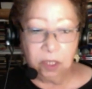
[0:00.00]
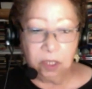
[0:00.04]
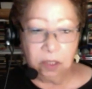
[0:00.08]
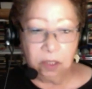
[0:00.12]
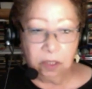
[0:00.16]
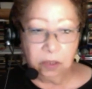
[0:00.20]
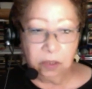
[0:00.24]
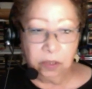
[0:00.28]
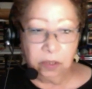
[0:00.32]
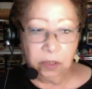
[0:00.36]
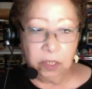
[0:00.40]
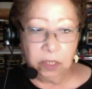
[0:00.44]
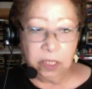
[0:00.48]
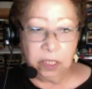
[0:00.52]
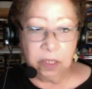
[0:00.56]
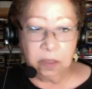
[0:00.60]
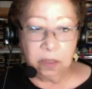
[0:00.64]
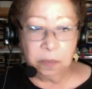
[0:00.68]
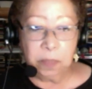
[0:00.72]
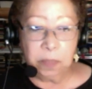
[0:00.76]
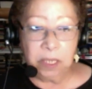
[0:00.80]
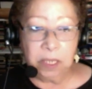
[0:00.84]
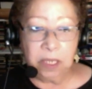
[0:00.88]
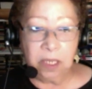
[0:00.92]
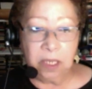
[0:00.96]
the earliest
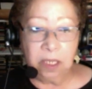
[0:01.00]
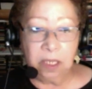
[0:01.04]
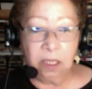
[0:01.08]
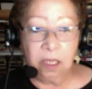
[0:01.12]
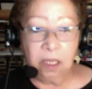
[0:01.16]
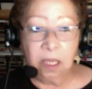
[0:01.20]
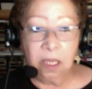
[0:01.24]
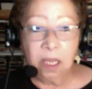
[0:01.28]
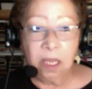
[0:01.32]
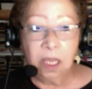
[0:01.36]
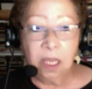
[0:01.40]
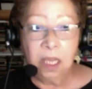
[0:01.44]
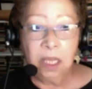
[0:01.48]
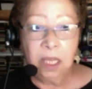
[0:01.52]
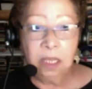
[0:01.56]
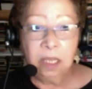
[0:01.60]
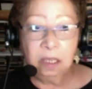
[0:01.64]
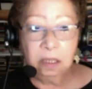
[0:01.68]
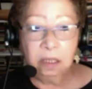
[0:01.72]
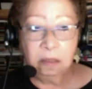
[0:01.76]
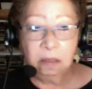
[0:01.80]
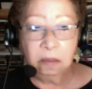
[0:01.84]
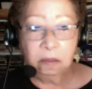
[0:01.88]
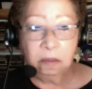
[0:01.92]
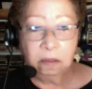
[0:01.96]
meaning
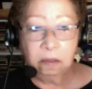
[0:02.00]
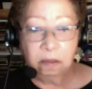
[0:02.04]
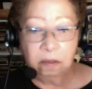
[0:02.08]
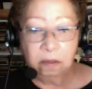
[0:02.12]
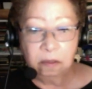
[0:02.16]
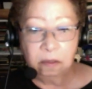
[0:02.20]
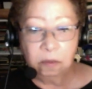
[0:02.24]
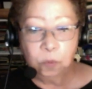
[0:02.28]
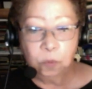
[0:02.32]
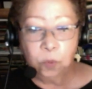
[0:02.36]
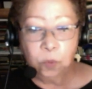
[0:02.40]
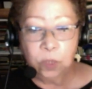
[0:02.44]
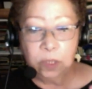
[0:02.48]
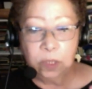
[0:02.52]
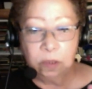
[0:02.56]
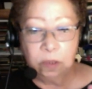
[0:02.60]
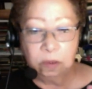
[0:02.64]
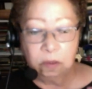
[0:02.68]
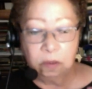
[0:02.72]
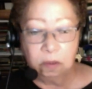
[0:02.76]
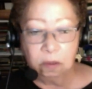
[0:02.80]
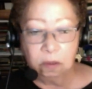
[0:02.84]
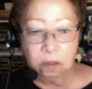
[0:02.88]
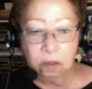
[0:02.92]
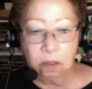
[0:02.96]

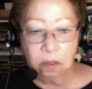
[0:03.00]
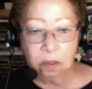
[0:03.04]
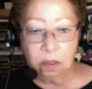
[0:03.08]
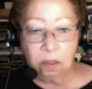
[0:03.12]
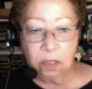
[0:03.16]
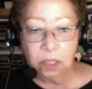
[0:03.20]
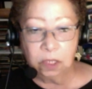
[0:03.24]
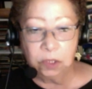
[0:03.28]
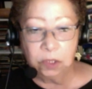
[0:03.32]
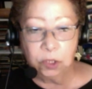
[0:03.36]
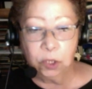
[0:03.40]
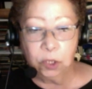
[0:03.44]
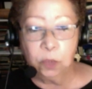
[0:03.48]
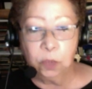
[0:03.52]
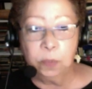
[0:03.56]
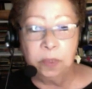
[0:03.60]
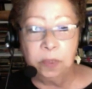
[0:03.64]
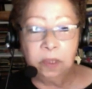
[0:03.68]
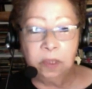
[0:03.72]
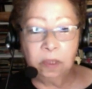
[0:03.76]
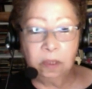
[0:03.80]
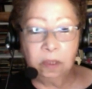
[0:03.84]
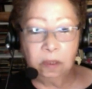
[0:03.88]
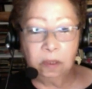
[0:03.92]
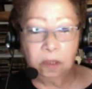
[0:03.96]
was
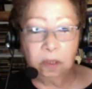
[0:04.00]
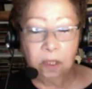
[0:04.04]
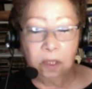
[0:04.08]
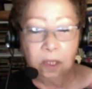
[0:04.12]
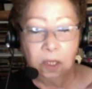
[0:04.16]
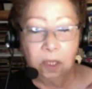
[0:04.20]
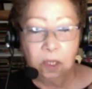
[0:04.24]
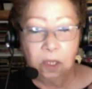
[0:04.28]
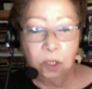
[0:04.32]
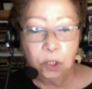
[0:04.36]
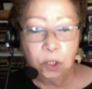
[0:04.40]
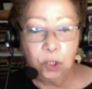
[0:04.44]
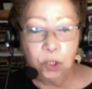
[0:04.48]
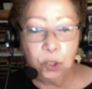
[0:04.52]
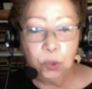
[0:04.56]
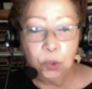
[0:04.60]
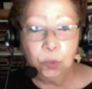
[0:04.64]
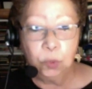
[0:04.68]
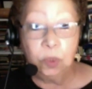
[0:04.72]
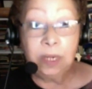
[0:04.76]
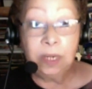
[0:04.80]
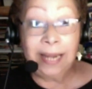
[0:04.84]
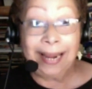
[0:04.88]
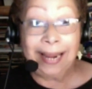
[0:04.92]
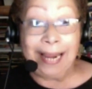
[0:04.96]
determined to
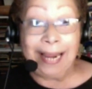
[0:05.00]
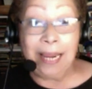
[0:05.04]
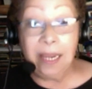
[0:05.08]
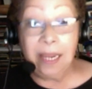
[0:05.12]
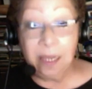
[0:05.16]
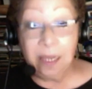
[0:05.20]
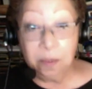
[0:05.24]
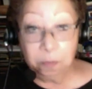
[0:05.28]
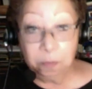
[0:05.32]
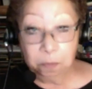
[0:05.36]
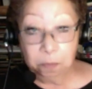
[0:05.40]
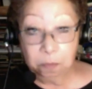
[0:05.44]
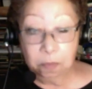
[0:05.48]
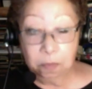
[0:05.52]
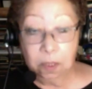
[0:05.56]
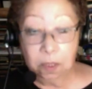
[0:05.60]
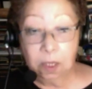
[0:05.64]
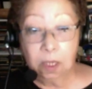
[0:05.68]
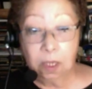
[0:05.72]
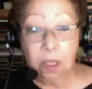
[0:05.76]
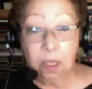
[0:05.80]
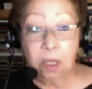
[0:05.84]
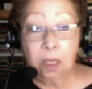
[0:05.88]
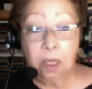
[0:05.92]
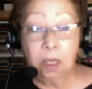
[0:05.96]
name
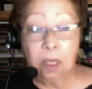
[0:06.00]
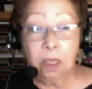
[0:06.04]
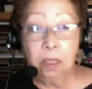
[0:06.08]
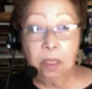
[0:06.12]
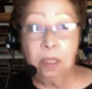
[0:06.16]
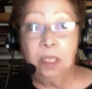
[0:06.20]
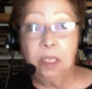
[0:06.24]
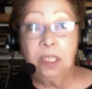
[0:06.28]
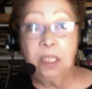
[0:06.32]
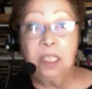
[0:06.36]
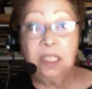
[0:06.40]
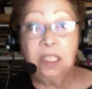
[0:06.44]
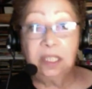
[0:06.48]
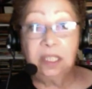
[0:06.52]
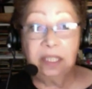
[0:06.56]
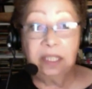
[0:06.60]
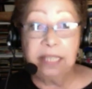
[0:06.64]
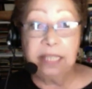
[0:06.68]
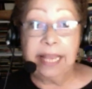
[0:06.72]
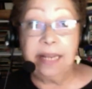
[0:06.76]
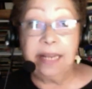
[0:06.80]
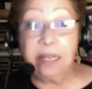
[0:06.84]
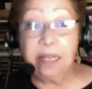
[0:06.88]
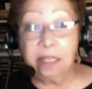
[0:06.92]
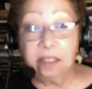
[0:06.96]
the
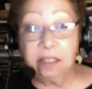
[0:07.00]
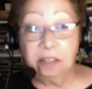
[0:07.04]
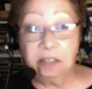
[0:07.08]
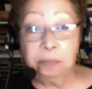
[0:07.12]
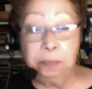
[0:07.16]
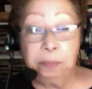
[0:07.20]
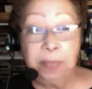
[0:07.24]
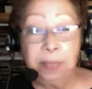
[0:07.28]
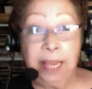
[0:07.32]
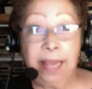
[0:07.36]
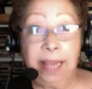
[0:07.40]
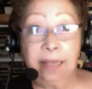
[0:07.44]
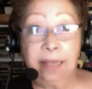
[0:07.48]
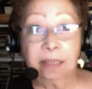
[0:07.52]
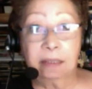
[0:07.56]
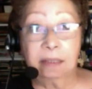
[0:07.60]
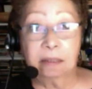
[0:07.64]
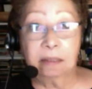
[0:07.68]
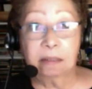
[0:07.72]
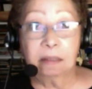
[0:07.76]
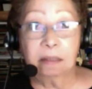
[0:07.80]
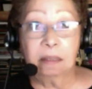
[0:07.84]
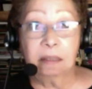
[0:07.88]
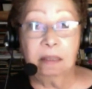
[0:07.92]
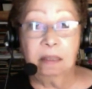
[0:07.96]
descendants of Black
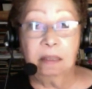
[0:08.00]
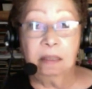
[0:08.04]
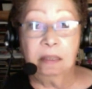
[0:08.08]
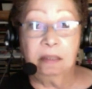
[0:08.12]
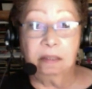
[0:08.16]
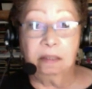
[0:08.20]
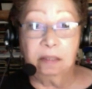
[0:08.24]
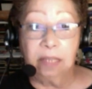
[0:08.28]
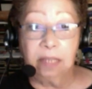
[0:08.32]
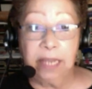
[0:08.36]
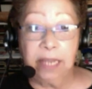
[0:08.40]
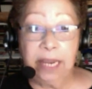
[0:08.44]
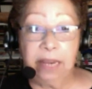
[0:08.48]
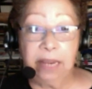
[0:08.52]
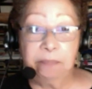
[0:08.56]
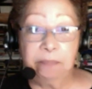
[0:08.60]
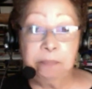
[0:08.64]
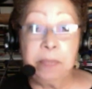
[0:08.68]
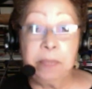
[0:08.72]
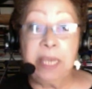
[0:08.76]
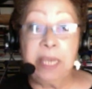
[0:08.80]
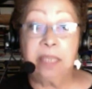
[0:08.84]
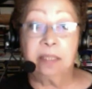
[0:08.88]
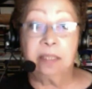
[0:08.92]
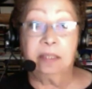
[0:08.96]

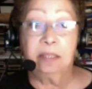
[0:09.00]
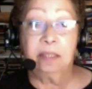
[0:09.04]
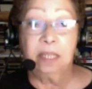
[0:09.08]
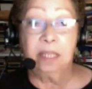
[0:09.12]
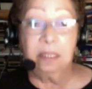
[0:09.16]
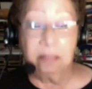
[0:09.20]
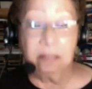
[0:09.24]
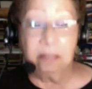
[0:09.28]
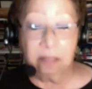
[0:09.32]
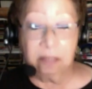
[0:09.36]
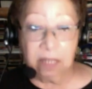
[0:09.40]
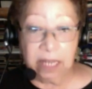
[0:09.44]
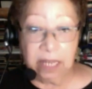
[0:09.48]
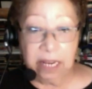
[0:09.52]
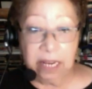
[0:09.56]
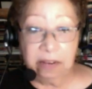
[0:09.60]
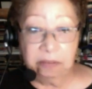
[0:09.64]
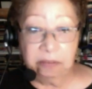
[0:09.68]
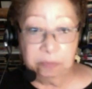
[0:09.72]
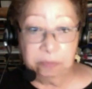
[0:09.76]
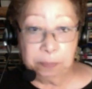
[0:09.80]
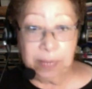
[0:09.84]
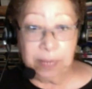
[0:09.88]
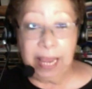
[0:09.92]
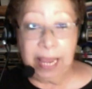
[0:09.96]
mixed enslaved
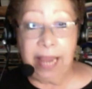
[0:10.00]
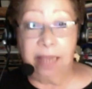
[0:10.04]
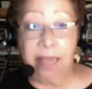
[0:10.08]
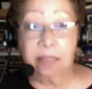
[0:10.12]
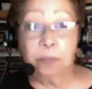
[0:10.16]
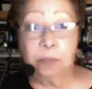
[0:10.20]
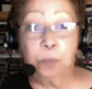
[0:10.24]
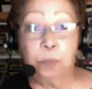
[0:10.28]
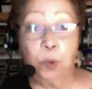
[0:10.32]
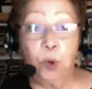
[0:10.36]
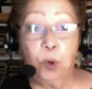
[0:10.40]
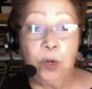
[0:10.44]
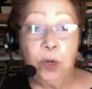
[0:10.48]
Blacks born